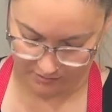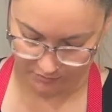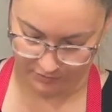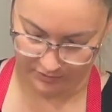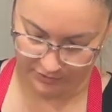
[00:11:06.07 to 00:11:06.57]

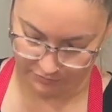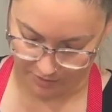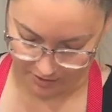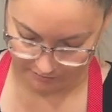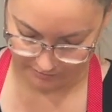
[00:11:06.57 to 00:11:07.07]
really
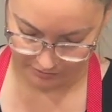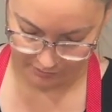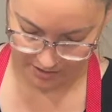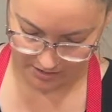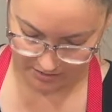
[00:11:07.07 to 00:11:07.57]
rough
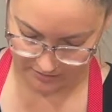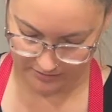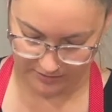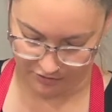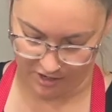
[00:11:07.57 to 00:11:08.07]

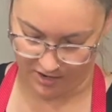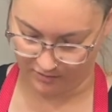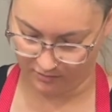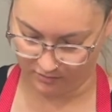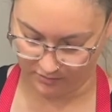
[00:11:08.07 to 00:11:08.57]
squares,
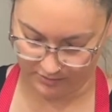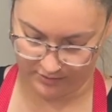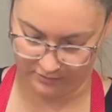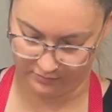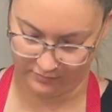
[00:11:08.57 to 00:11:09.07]

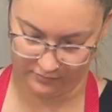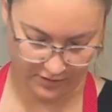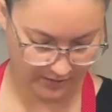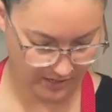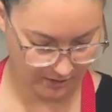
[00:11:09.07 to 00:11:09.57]
triangles,
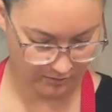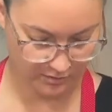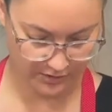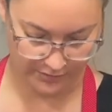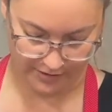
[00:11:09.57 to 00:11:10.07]

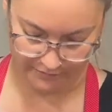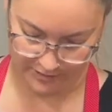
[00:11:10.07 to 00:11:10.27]
rectangles, whatever.